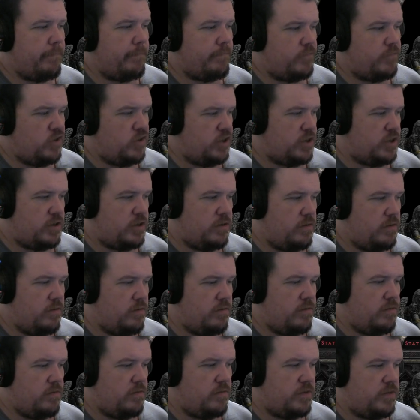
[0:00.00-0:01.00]
just
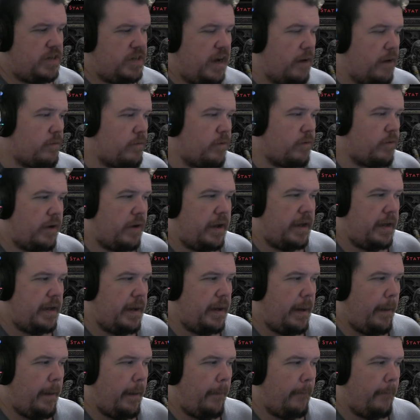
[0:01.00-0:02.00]
downright
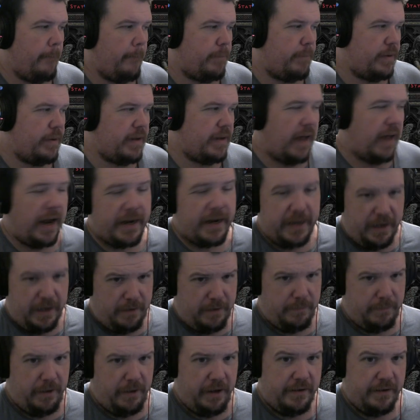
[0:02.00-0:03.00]
blocking
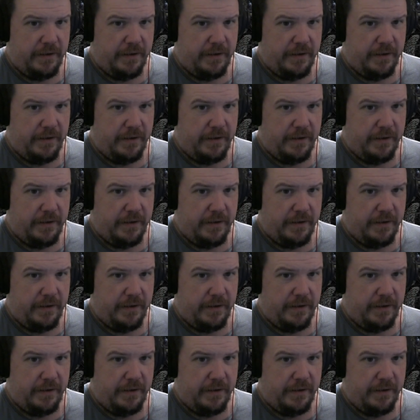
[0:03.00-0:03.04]
me.